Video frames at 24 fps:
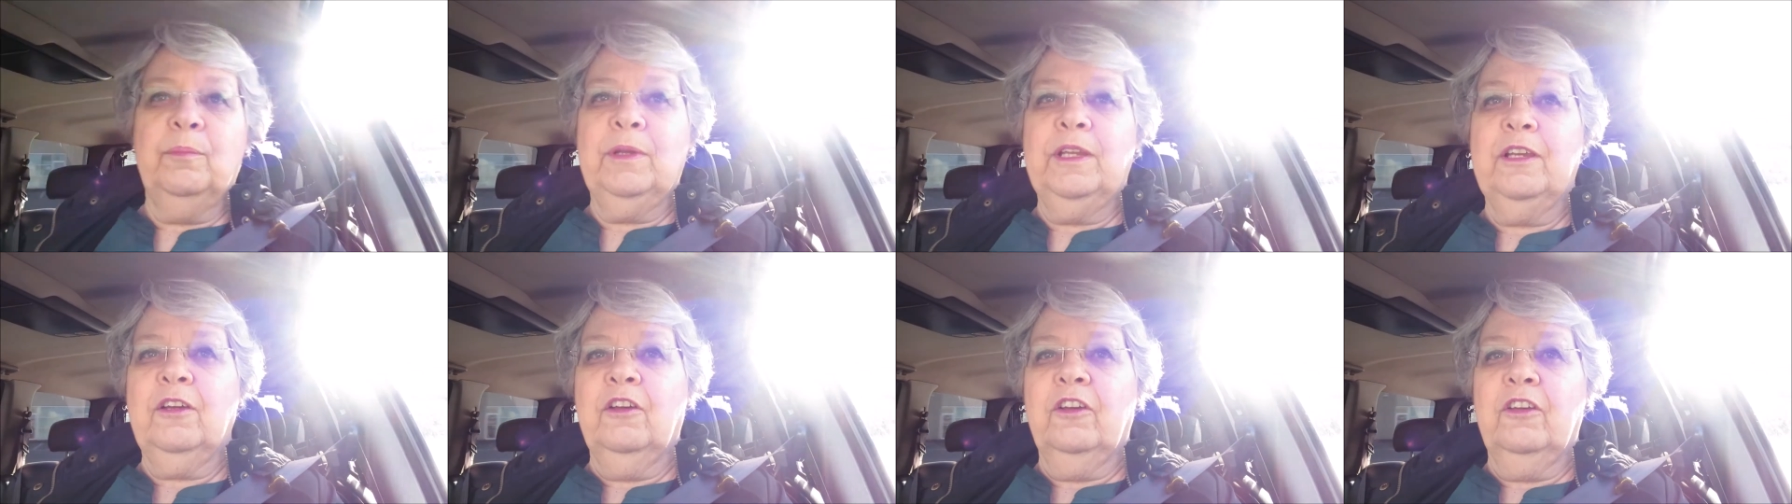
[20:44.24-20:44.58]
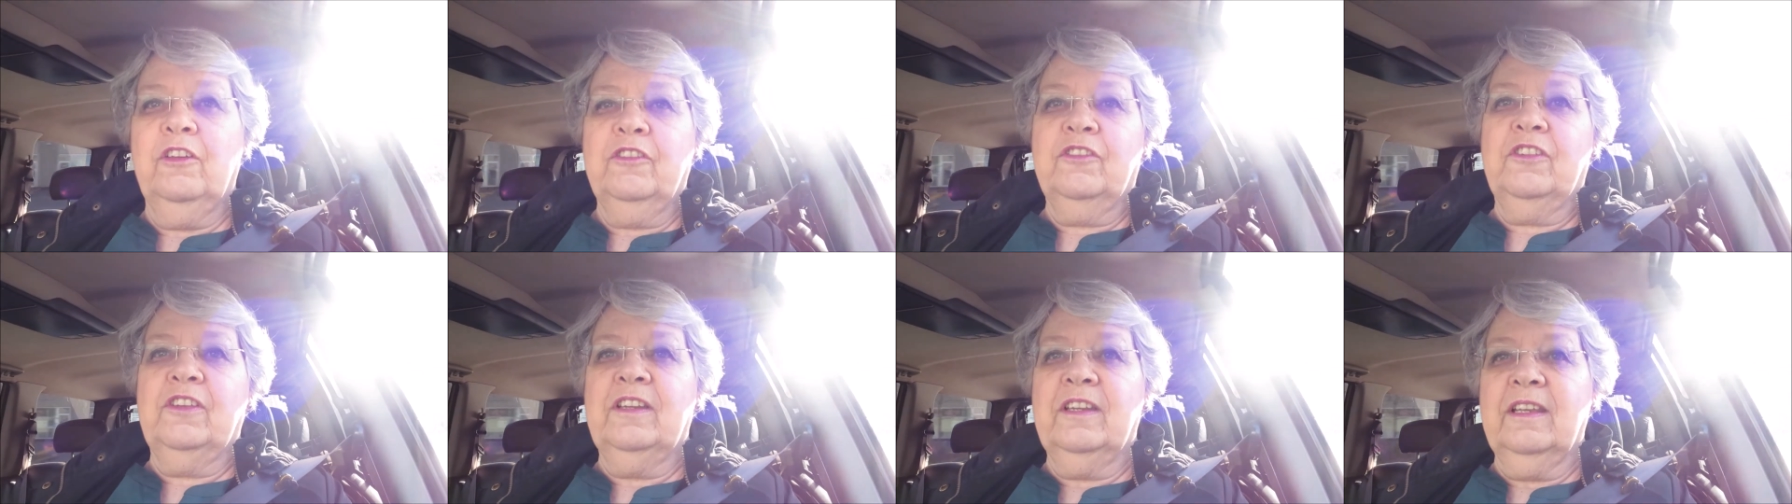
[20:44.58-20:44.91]

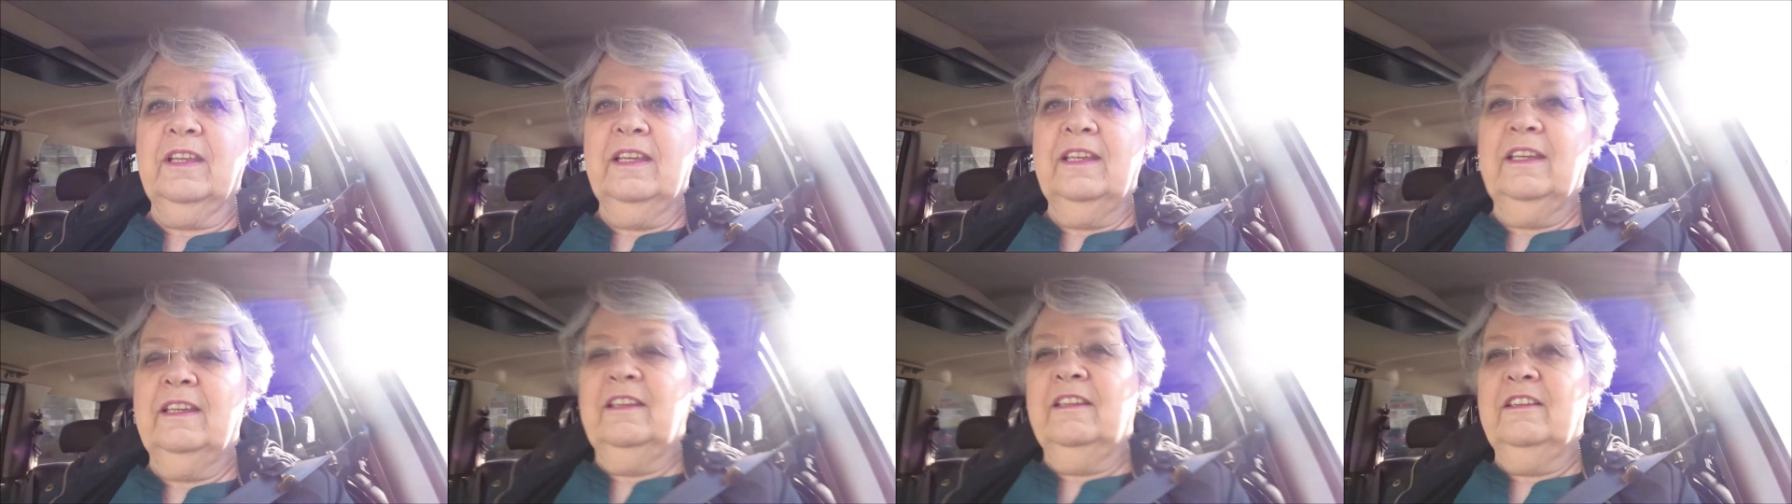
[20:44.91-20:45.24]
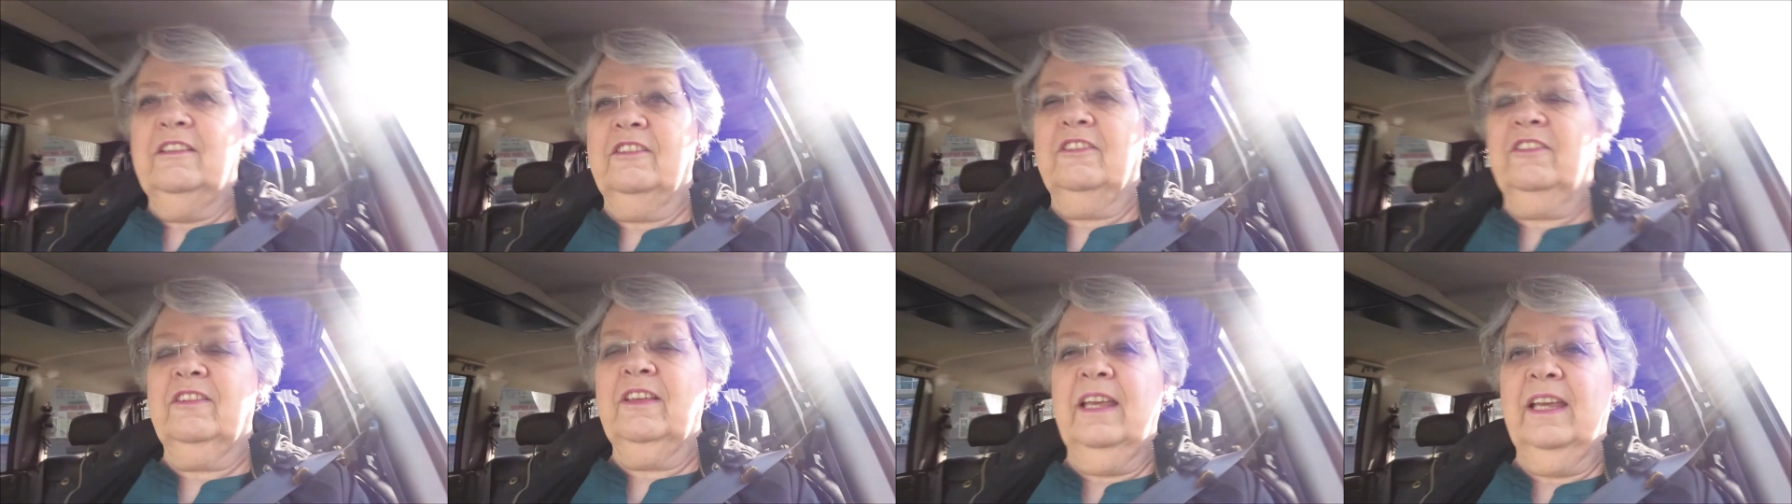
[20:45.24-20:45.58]
because it
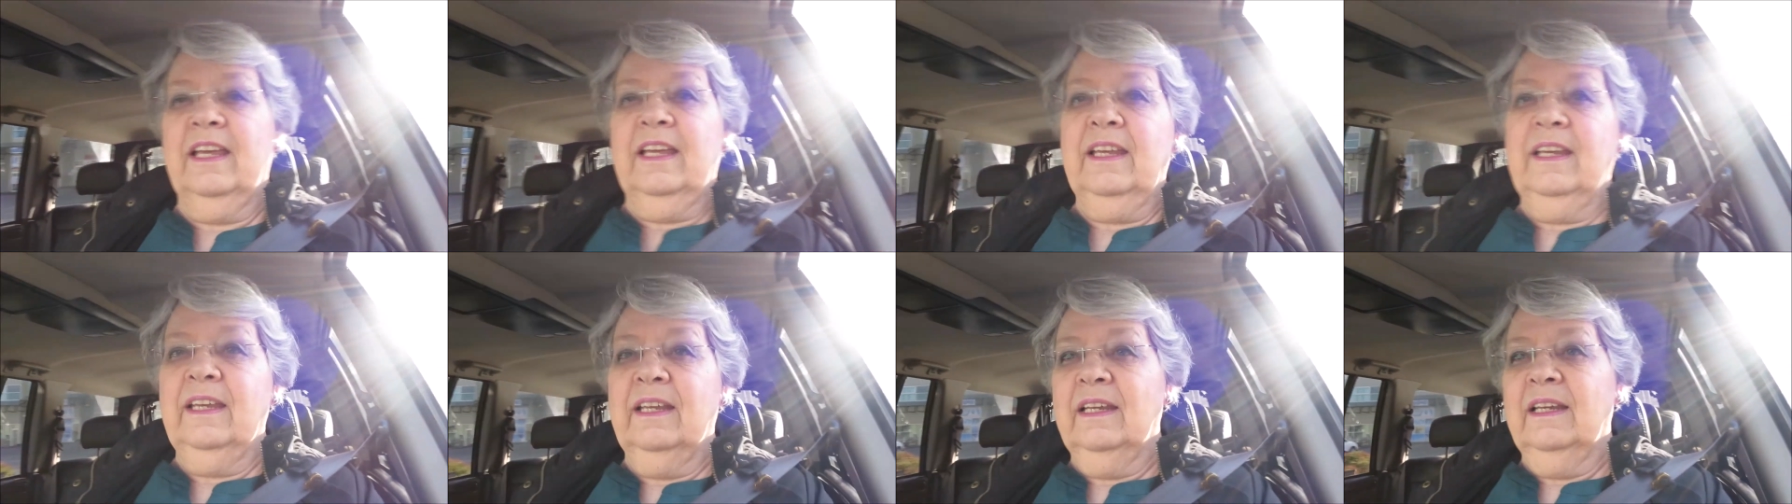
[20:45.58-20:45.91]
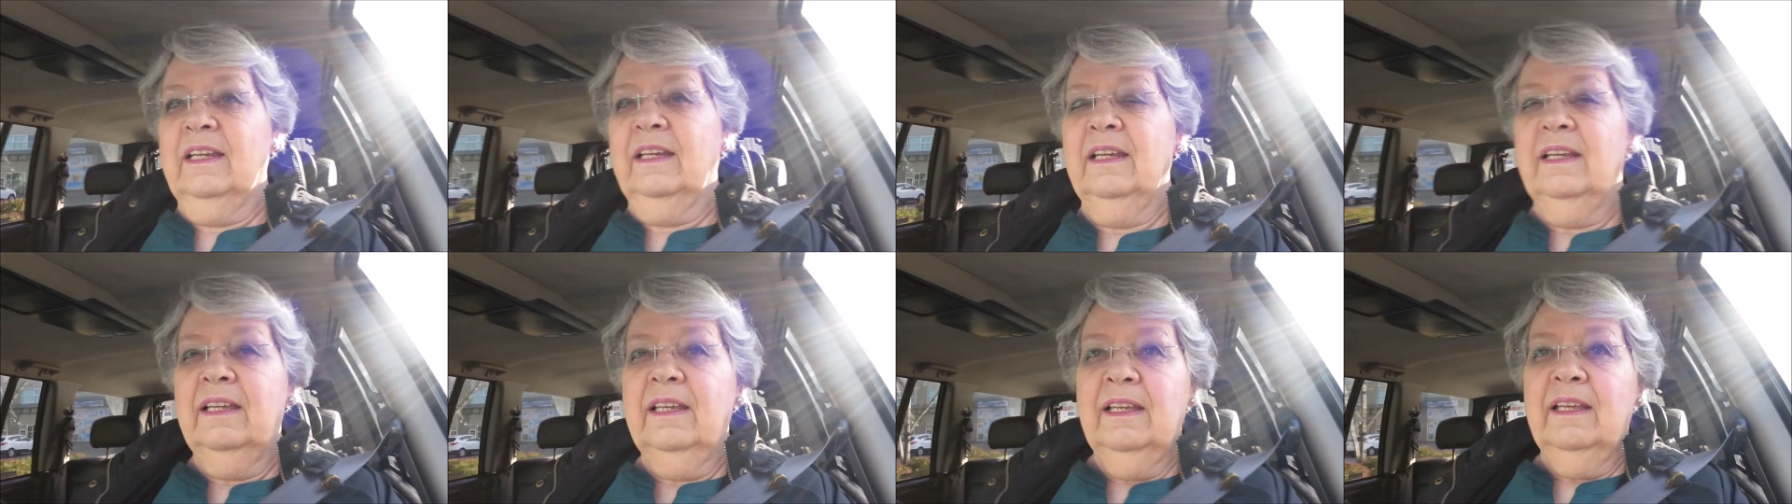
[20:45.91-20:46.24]
is a